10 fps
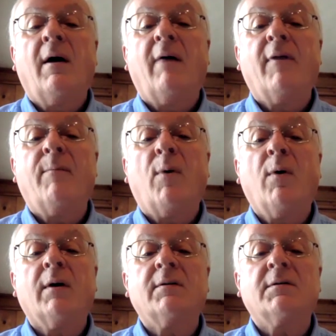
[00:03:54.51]
of the
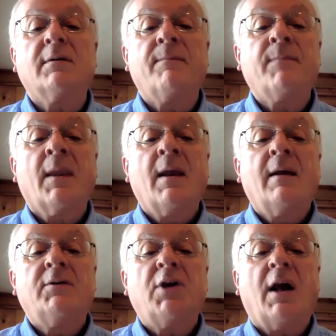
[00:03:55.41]
Boards
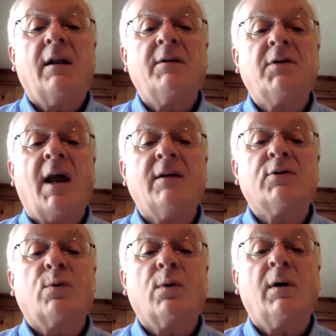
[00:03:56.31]
challenge at
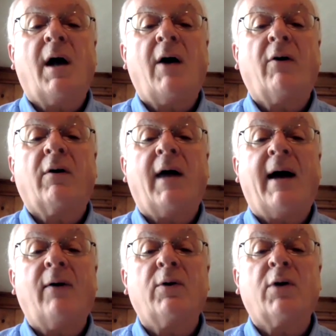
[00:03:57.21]
Squirrel
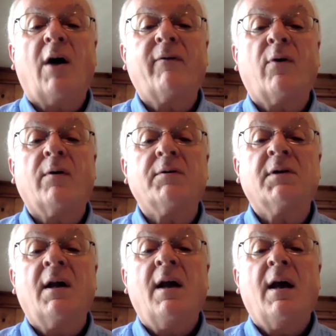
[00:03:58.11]
Hollow Golf
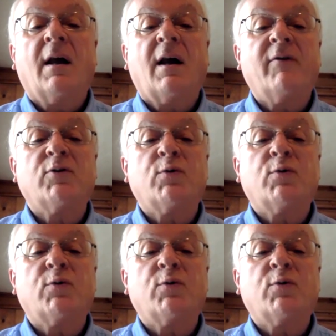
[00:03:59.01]
Course. It covers